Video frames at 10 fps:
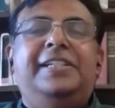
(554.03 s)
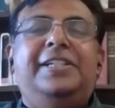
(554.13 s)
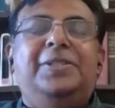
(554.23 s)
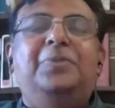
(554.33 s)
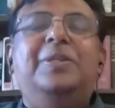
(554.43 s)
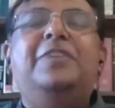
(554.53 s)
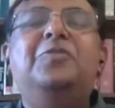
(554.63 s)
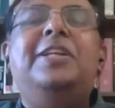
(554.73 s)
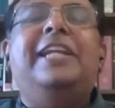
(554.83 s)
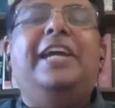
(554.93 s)
You will give
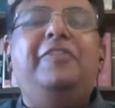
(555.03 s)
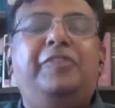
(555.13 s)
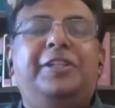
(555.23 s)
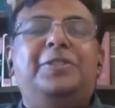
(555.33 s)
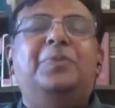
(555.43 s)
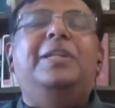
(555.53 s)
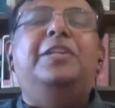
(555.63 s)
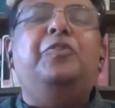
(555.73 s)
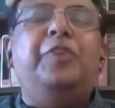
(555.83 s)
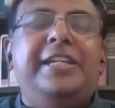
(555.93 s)
your life for it. You will
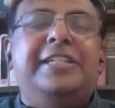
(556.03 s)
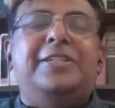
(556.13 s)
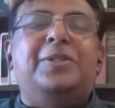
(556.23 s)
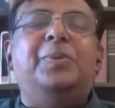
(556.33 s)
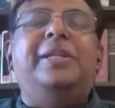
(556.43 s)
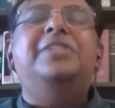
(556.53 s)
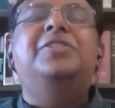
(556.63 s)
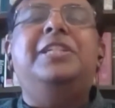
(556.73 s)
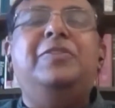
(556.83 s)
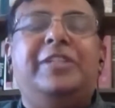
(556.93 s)
defend it. You will
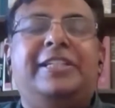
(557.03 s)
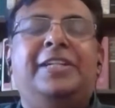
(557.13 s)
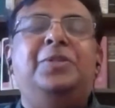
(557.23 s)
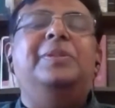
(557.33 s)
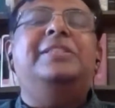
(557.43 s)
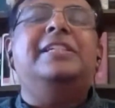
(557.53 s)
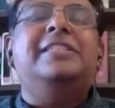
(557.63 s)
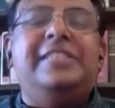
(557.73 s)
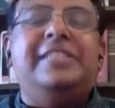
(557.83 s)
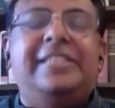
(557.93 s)
achieve it, and you will
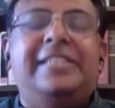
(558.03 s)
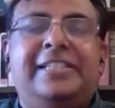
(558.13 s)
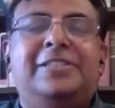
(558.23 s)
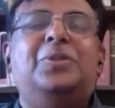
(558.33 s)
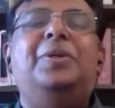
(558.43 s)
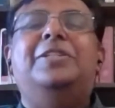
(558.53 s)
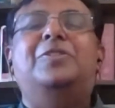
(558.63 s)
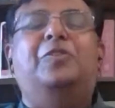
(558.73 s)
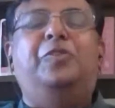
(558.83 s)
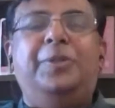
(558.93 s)
succeed, and so on and so
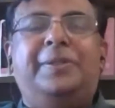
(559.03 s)
forth.